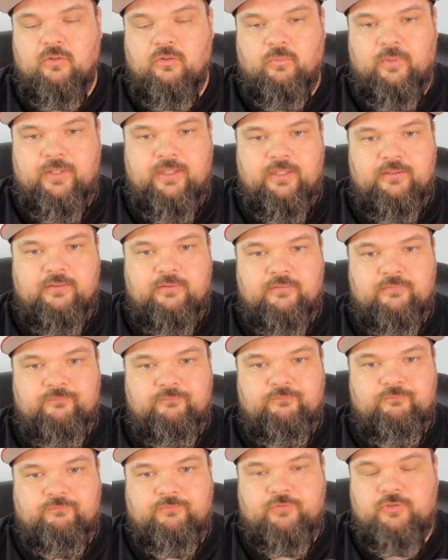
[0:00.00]
when
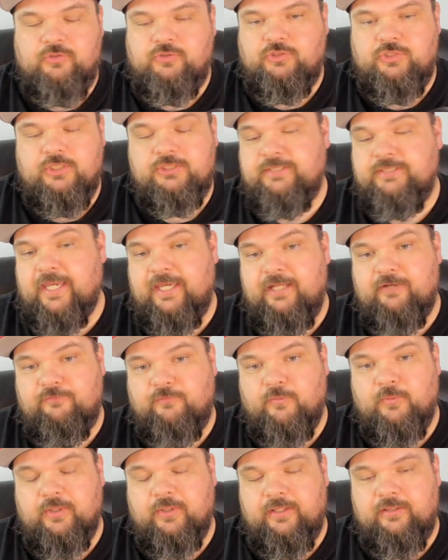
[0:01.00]
you just can't
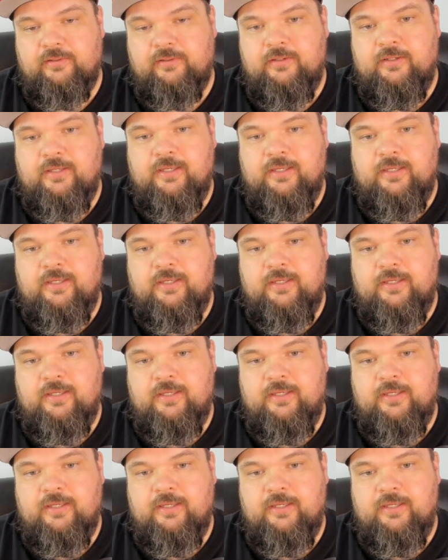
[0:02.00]
afford it.